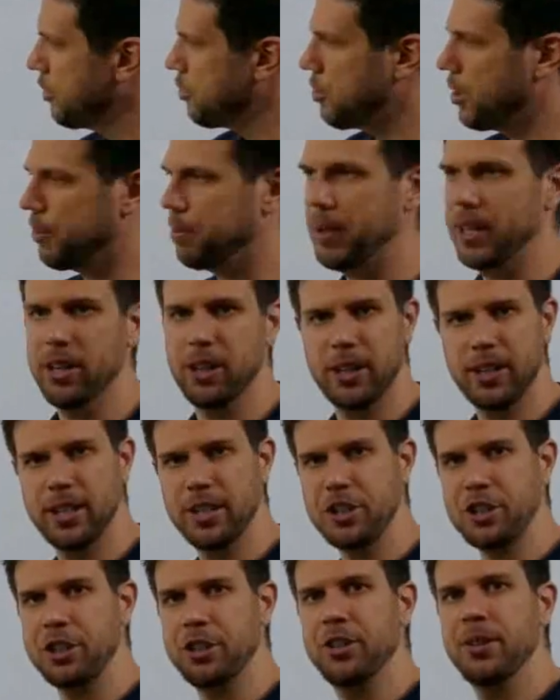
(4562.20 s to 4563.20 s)
struck my air
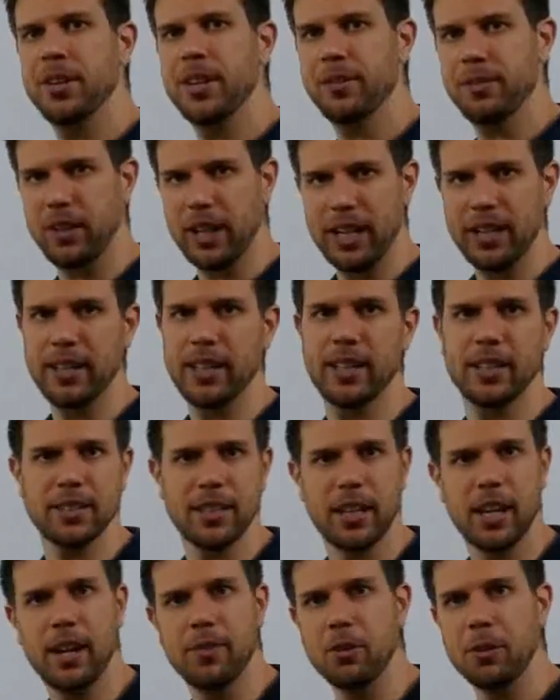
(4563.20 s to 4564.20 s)
conditioning unit, lightning's a
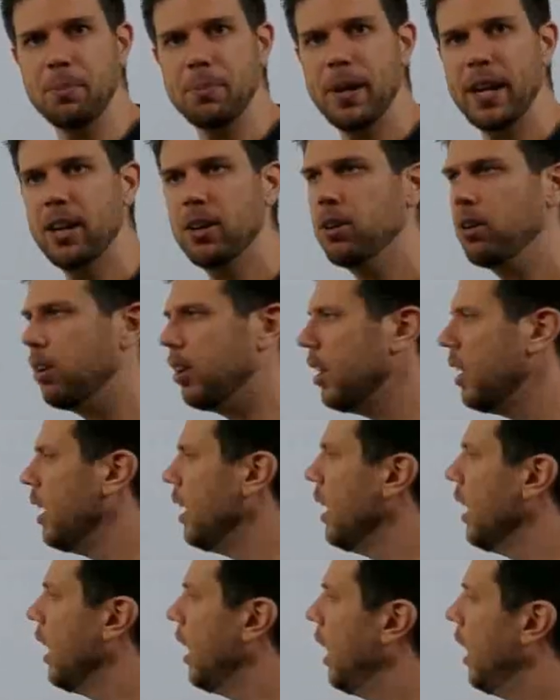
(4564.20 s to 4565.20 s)
covered peril,
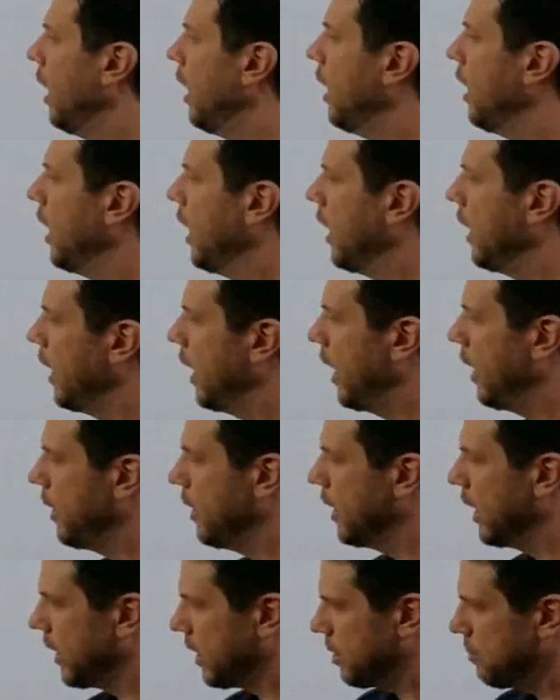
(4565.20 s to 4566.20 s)
I'd
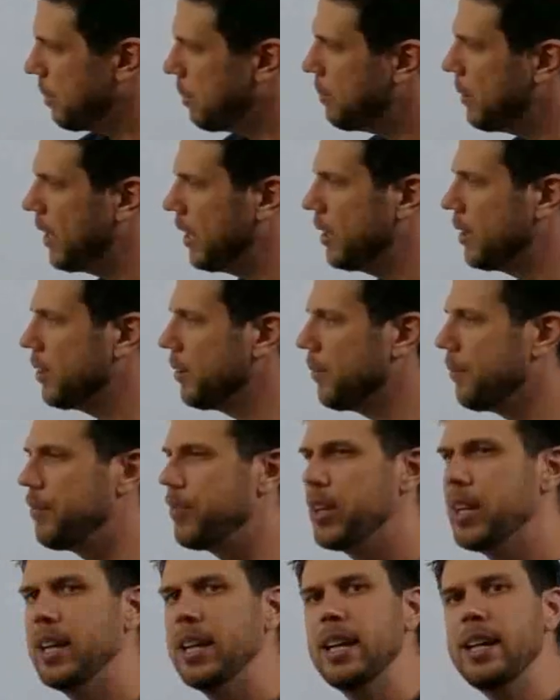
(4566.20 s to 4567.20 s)
like to be paid.
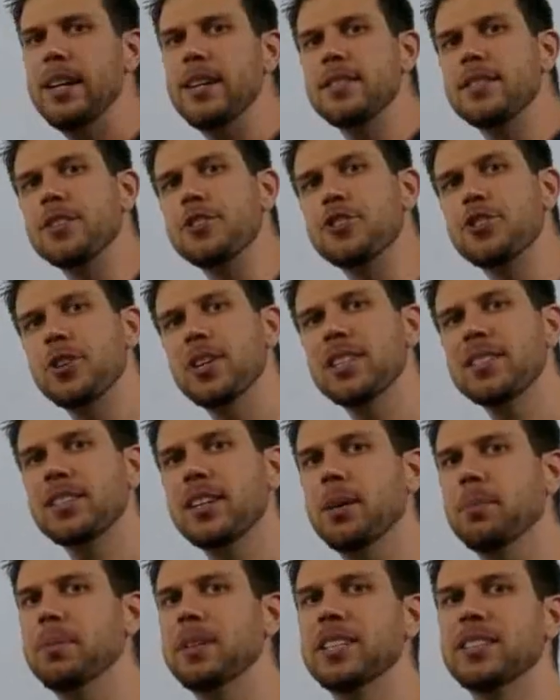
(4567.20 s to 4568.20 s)
His insurance
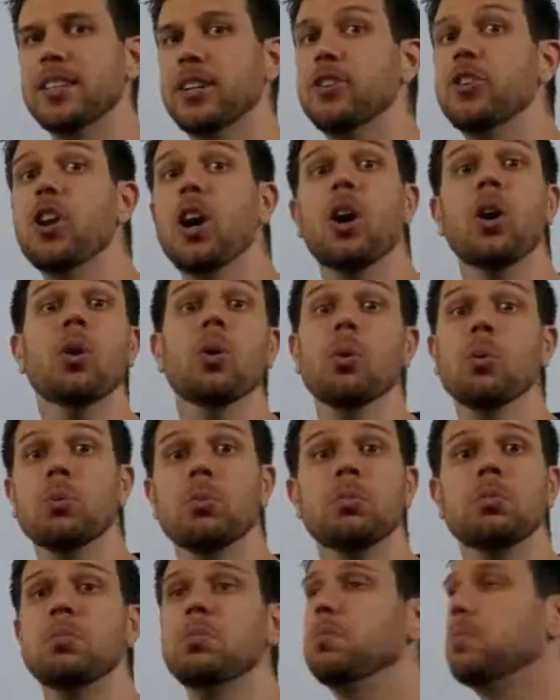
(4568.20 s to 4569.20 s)
company said,
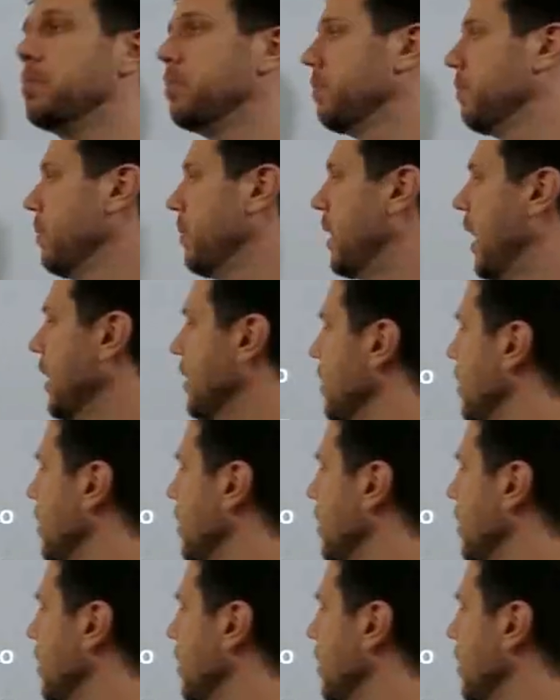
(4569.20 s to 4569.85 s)
no, that's